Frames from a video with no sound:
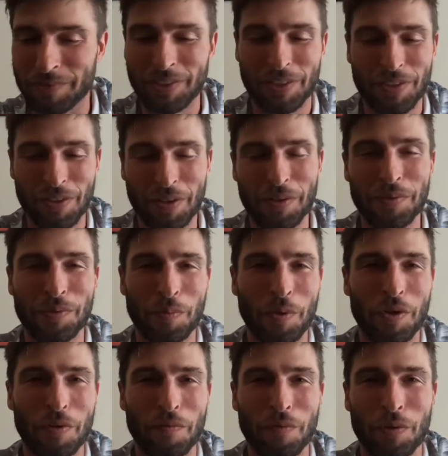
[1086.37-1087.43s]
So that was
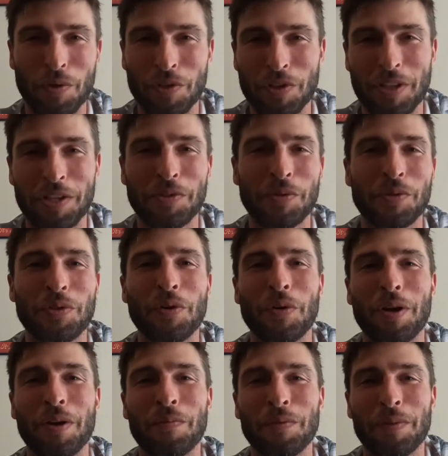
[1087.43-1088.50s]
pretty unfortunate. That's what's going
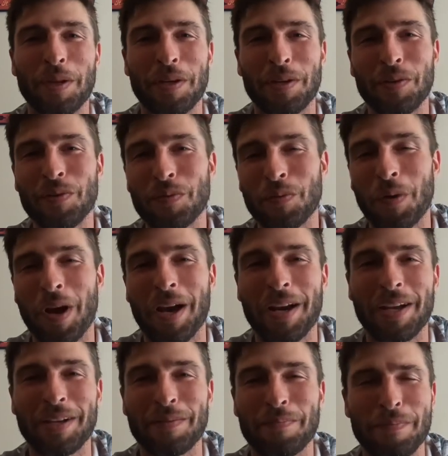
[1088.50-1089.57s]
on with that new rod
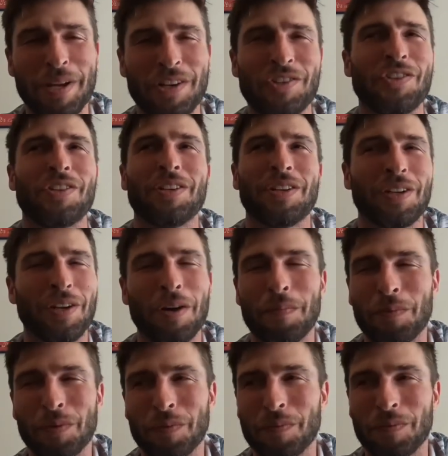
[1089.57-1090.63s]
I had mentioned in a
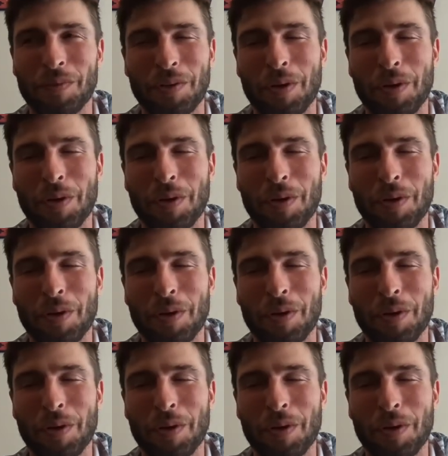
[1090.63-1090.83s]
couple